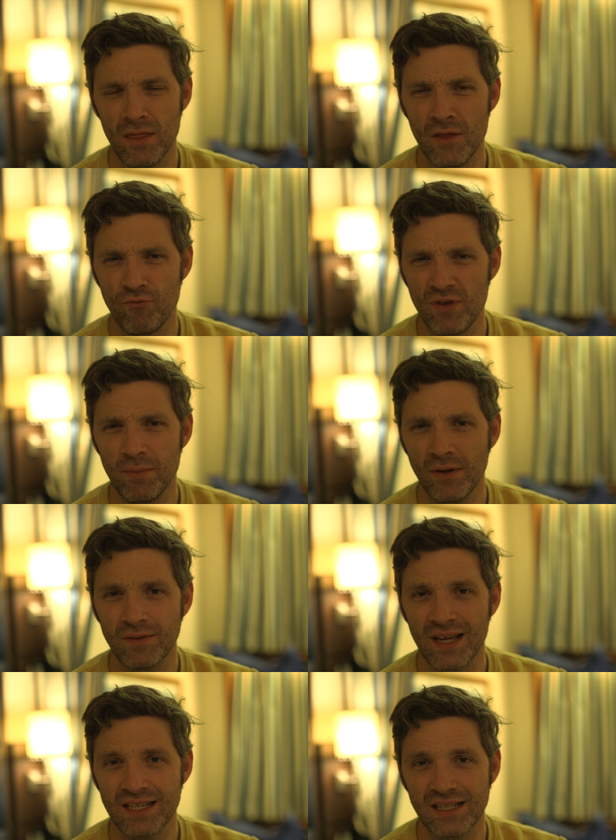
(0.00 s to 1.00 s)
the
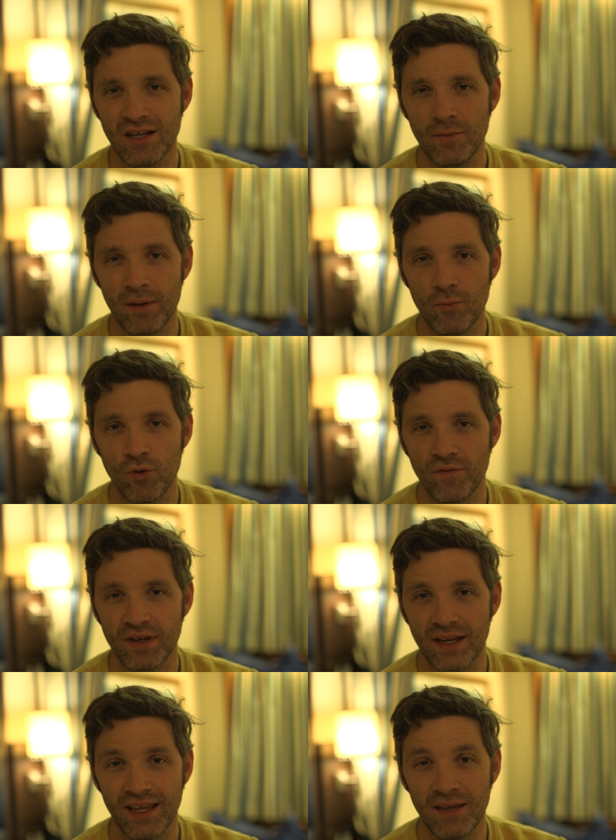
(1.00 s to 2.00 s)
rebuild is a little bit more
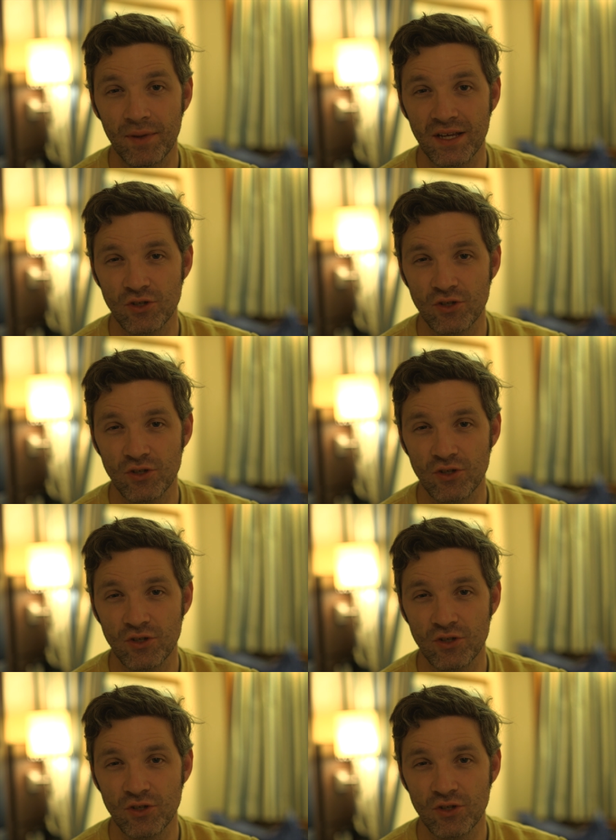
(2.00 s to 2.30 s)
finicky because